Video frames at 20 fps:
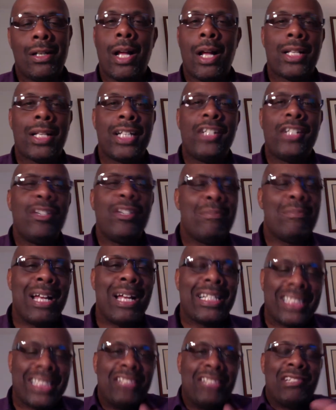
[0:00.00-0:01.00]
Can you
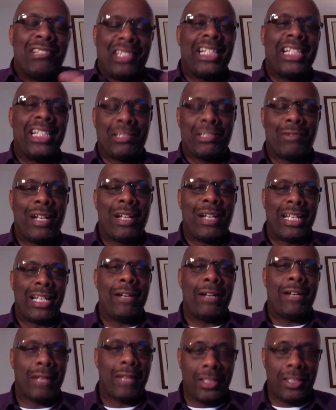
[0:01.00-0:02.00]
imagine? Can you see this right
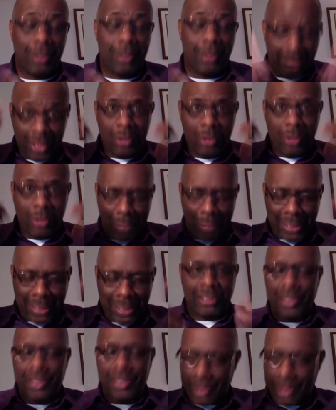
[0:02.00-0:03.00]
now? Can you
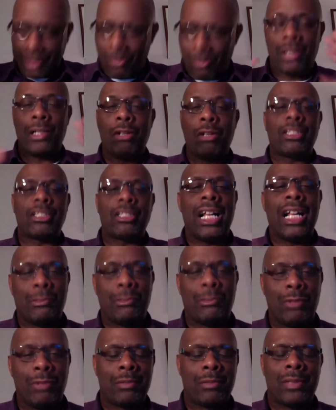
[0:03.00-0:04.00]
picture this? Come on, close your
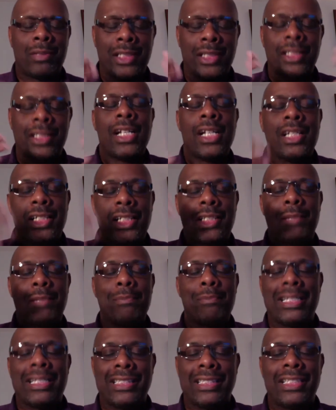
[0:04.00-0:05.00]
eyes with me. Just
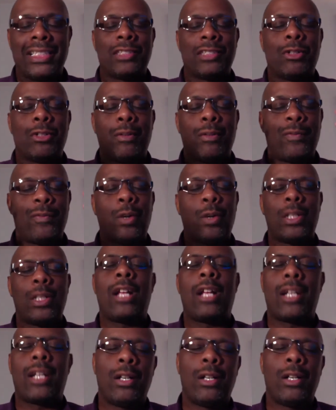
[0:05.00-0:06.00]
imagine this. You're in Fort
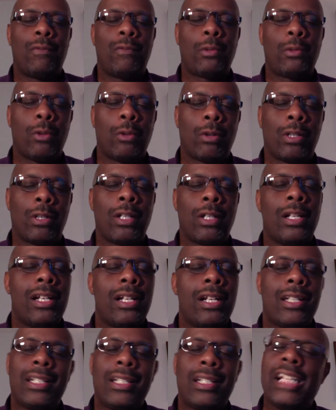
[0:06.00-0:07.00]
Lauderdale, Florida.
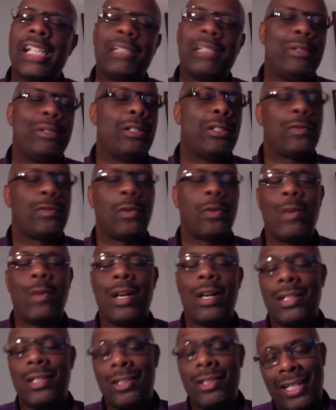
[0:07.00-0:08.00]
Nice, beautiful
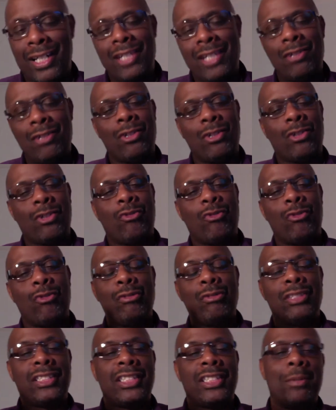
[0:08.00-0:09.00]
weather. You're getting on a
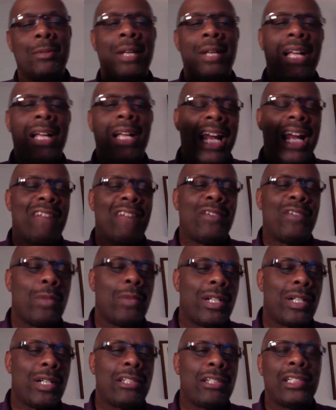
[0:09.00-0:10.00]
cruise ship.
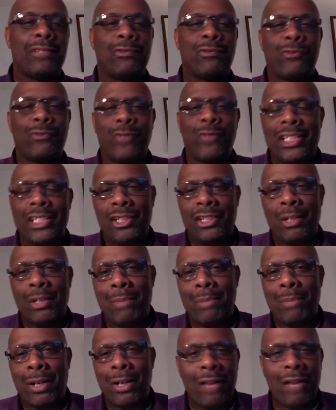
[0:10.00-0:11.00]
Everyone else is freezing their
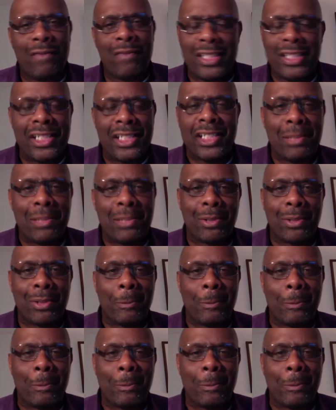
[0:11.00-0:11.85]
butt off in December.